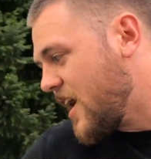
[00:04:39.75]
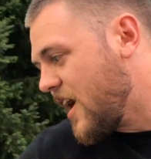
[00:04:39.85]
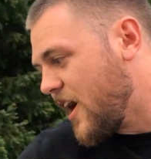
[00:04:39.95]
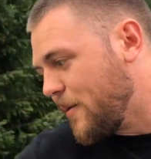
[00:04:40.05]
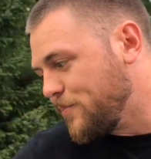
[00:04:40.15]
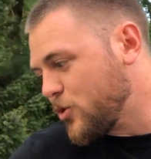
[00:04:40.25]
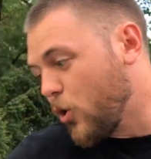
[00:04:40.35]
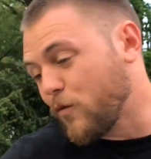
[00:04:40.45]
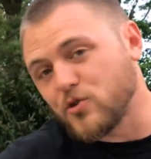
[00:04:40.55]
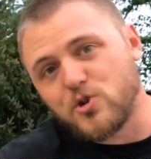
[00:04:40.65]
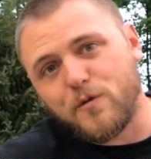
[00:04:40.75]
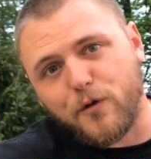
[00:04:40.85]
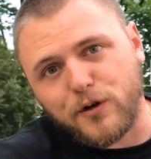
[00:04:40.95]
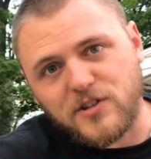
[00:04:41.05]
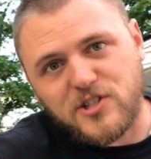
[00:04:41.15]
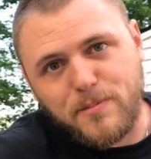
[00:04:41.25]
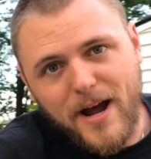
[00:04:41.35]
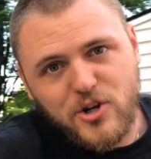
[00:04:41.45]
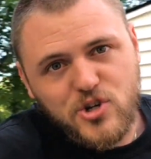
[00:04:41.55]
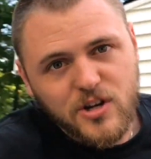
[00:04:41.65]
overdue for an
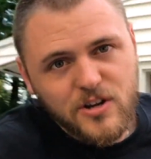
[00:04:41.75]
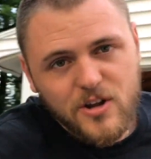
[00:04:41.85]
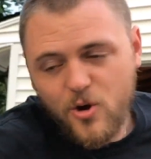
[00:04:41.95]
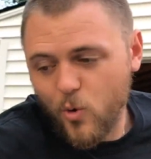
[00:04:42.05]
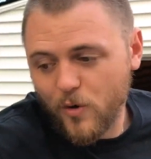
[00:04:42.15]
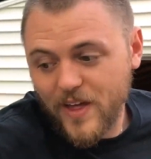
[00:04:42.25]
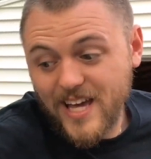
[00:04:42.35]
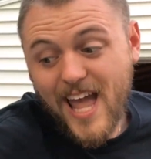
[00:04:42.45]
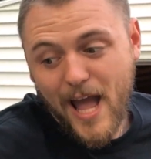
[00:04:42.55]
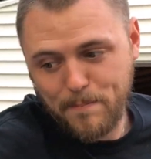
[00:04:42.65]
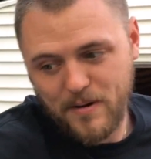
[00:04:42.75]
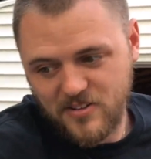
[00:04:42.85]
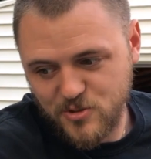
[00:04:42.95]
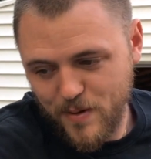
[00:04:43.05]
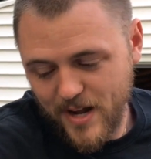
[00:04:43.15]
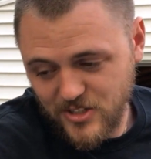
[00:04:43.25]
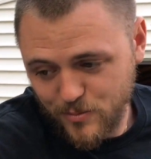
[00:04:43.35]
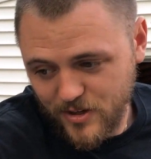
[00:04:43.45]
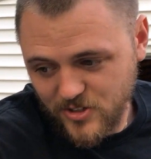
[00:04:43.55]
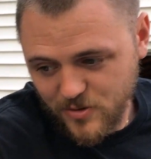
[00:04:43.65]
inspection, or they can't be
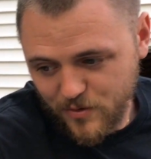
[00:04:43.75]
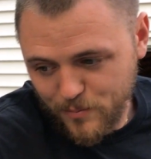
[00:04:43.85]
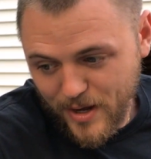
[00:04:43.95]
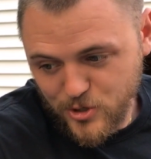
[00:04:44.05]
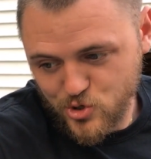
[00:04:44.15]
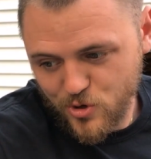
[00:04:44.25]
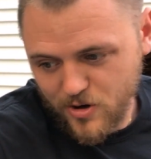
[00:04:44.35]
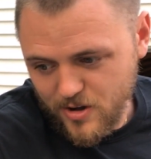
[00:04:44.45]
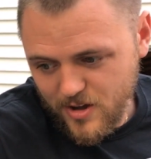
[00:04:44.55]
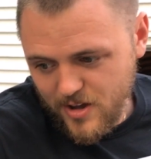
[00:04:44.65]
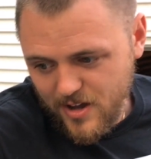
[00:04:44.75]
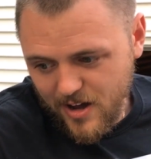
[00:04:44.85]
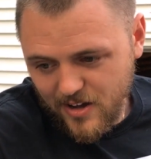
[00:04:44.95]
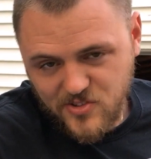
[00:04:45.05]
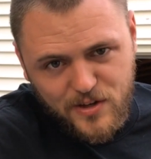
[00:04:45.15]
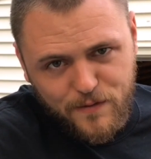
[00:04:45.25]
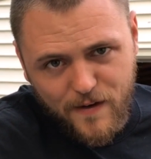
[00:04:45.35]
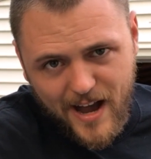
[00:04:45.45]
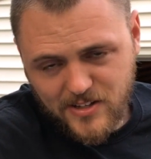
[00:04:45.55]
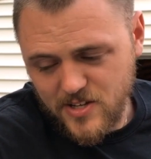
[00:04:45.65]
inspected because of a major
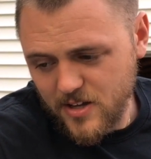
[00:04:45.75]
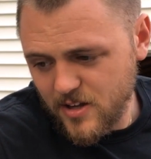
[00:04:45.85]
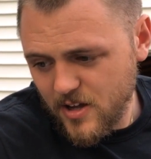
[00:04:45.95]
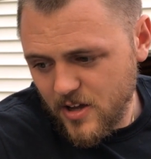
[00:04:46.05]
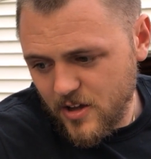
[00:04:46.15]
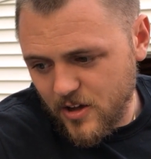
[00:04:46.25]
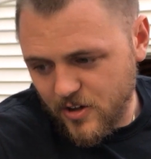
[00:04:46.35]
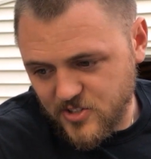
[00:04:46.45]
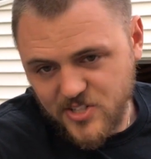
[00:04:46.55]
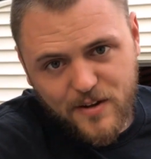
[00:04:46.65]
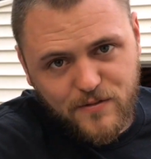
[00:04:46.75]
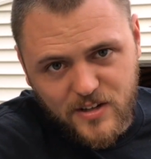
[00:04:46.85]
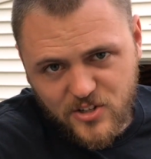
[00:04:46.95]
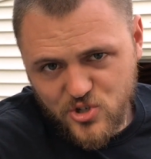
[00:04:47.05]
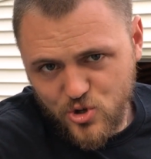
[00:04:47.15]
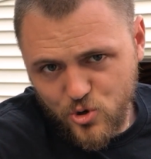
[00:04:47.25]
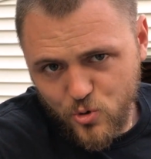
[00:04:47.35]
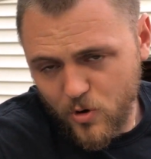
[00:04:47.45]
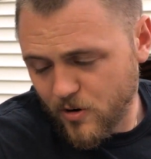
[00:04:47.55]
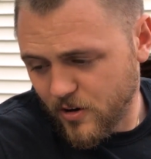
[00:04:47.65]
defect, a safety
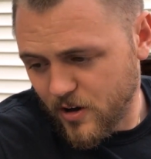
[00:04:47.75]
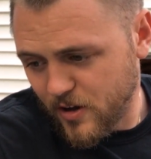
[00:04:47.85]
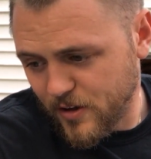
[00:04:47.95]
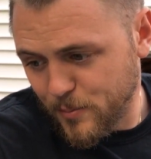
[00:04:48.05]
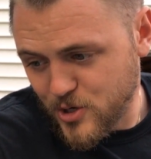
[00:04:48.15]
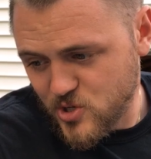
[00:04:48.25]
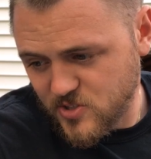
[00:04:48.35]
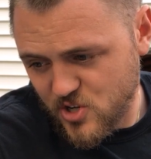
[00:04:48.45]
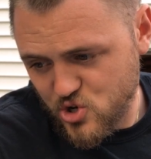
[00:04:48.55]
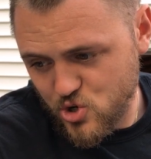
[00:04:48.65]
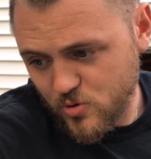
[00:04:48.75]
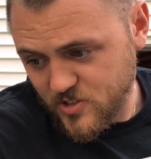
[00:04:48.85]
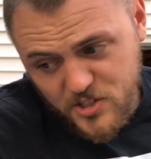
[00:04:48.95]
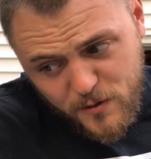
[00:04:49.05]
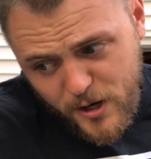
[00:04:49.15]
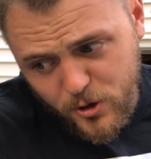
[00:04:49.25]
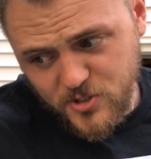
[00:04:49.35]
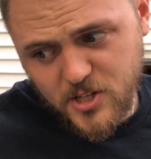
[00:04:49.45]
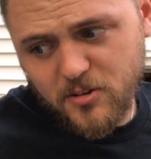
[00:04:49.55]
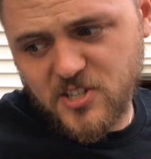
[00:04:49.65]
issue or emissions issue. So this vehicle
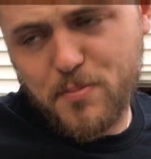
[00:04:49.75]
is still